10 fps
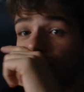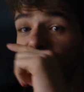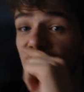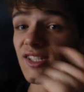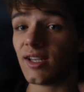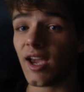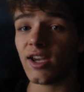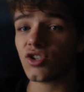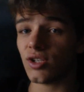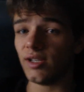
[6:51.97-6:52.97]
just
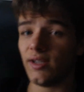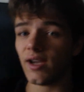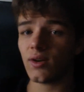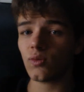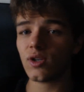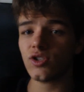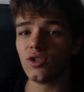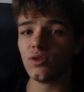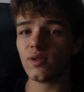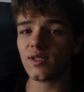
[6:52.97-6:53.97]
occasionally. And what you
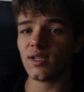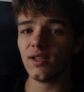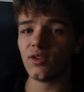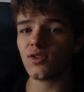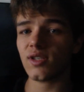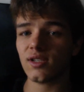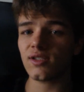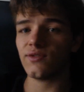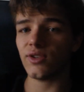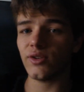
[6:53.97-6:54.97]
do is, in those
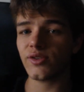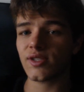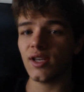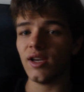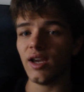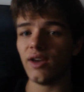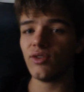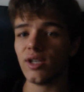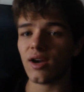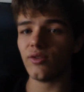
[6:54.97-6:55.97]
intervals, every
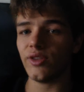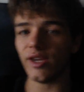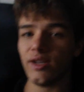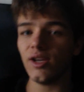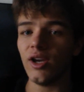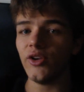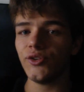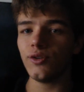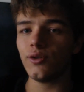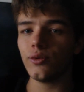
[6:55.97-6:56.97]
now and then,
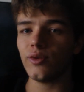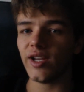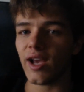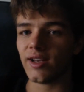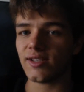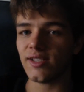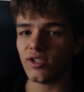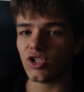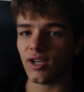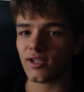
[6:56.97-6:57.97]
you do reality
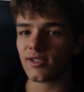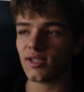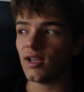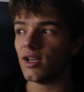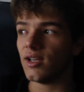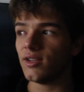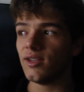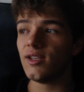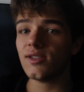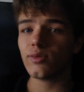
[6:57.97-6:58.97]
checks.
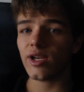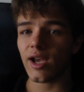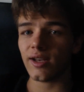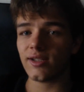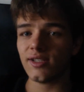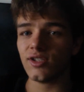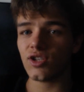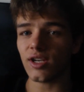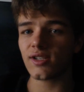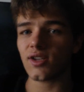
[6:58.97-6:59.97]
These reality
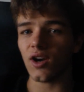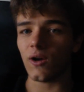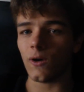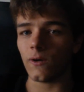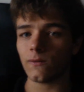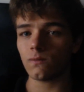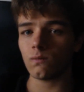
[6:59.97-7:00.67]
checks are